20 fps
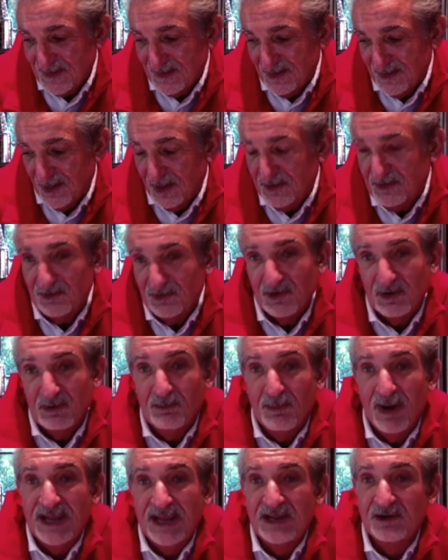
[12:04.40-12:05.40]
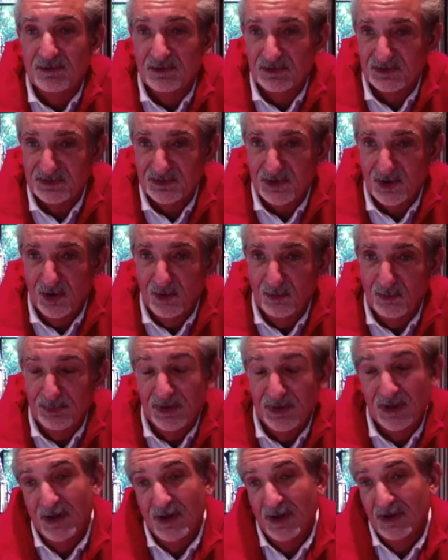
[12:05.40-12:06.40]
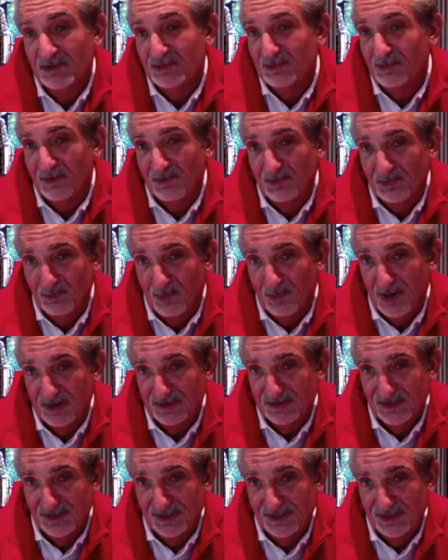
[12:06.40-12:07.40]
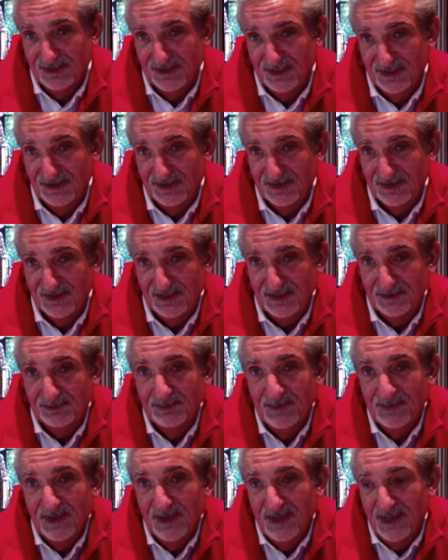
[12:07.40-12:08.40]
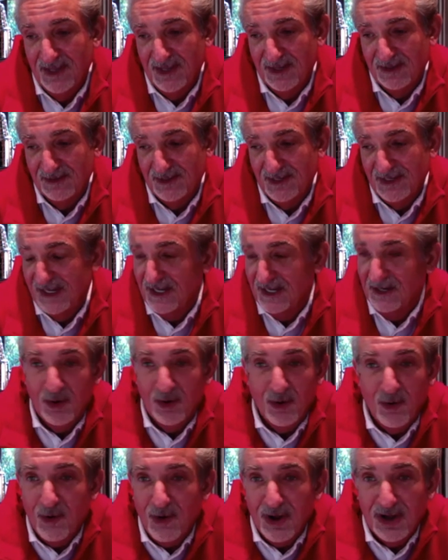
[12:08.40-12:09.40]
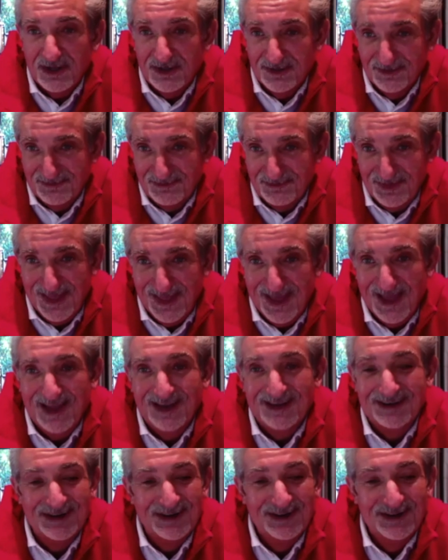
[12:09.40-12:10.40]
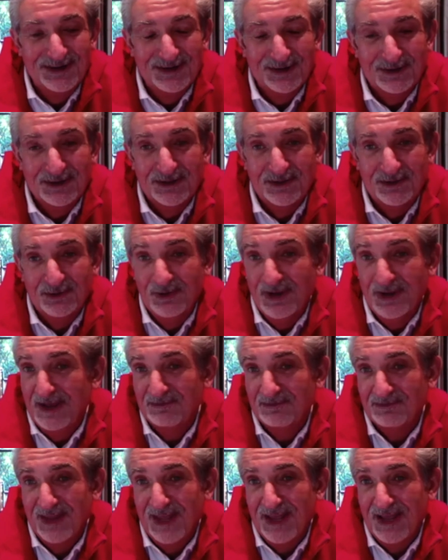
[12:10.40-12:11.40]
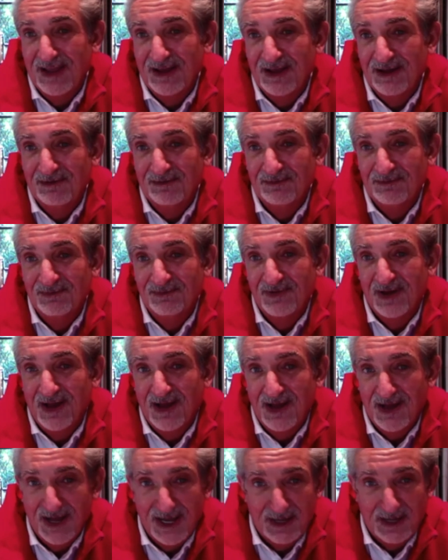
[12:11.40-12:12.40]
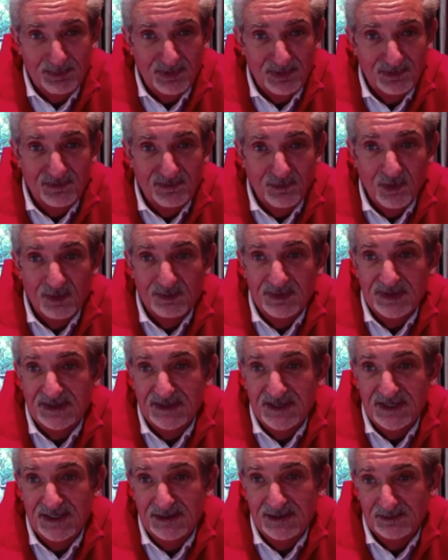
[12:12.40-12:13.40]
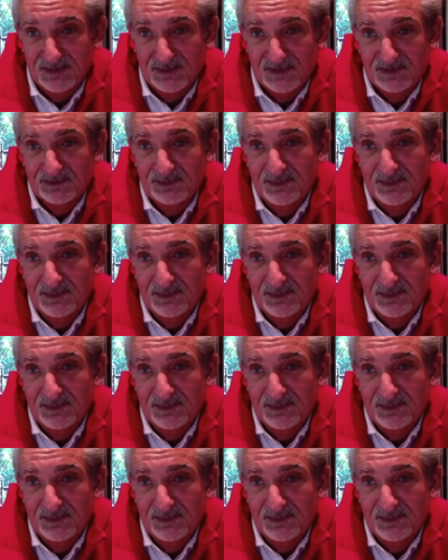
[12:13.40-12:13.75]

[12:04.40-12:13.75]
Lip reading: under a microscope because we're in Washington, DC. And in all of that, you have to have high performing teams.